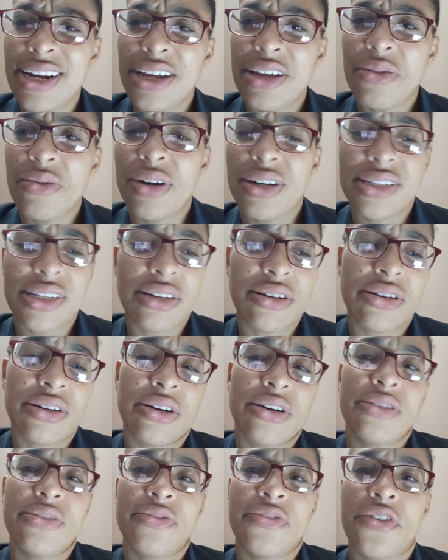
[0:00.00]
that you want to look
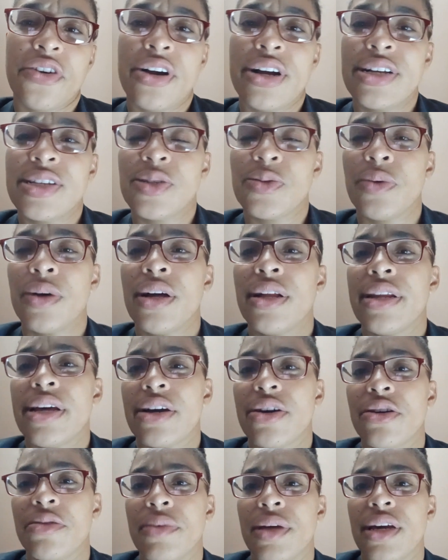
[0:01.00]
out for as well
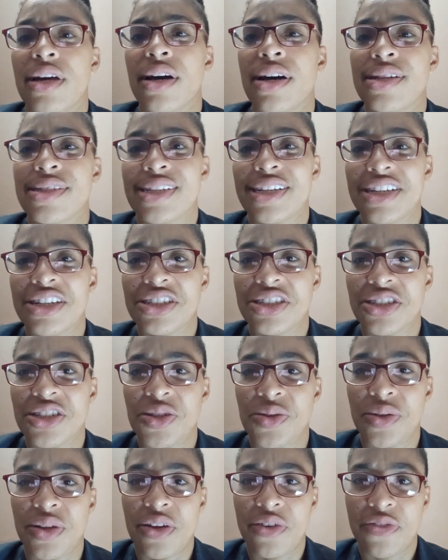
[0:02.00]
that could be causing issues
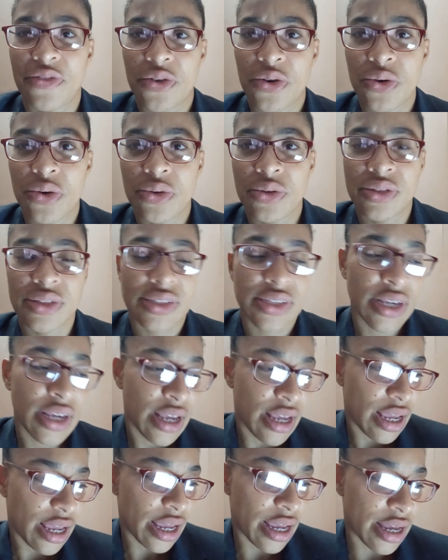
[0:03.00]
with your phones
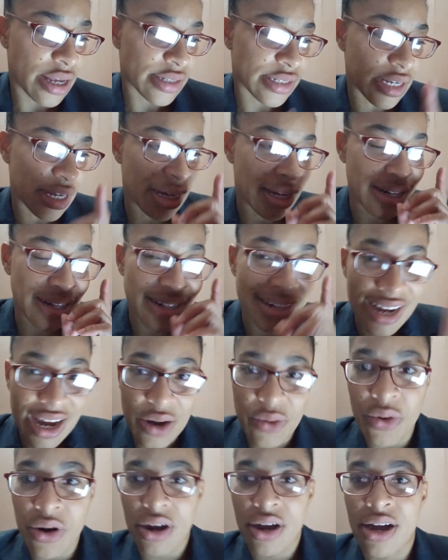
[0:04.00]
is your
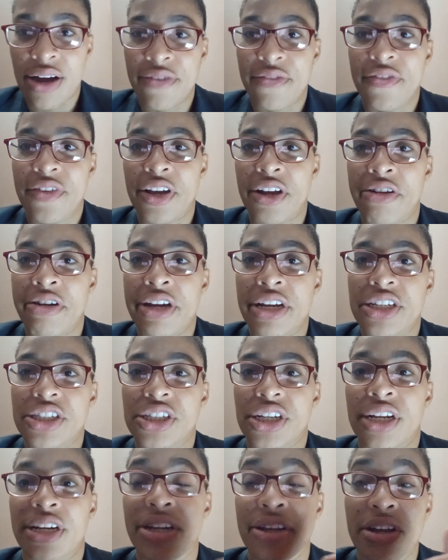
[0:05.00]
network
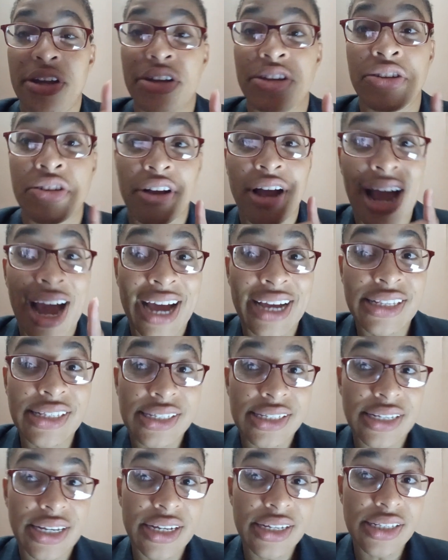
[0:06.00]
configuration. Your
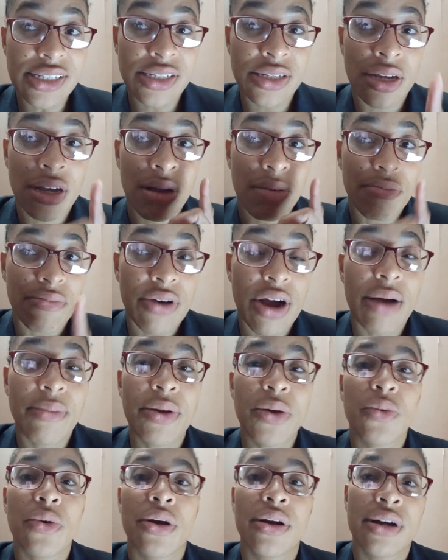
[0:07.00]
handsets
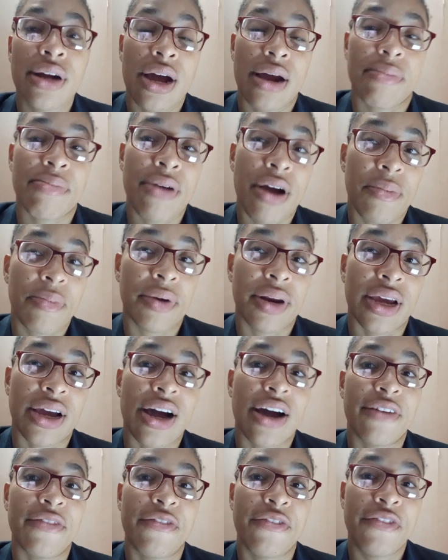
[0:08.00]
probably were not properly
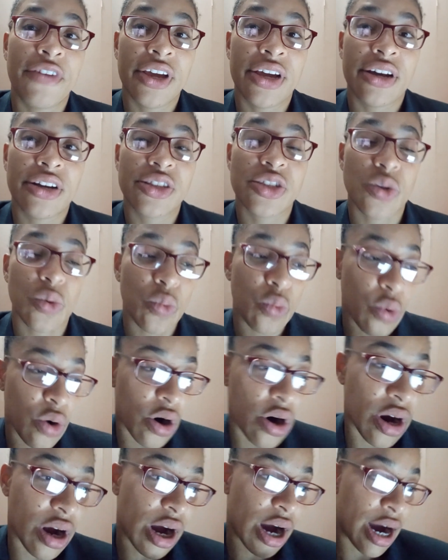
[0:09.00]
configured to
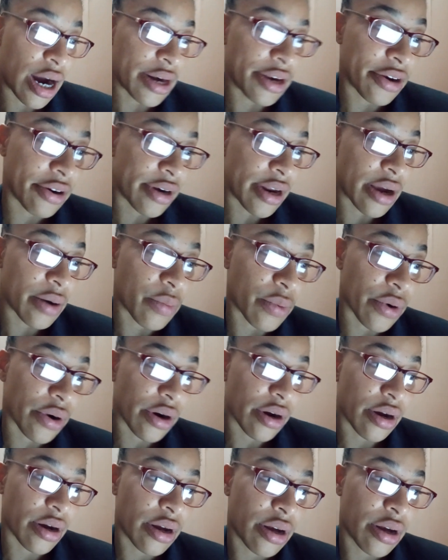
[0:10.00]
work on your network.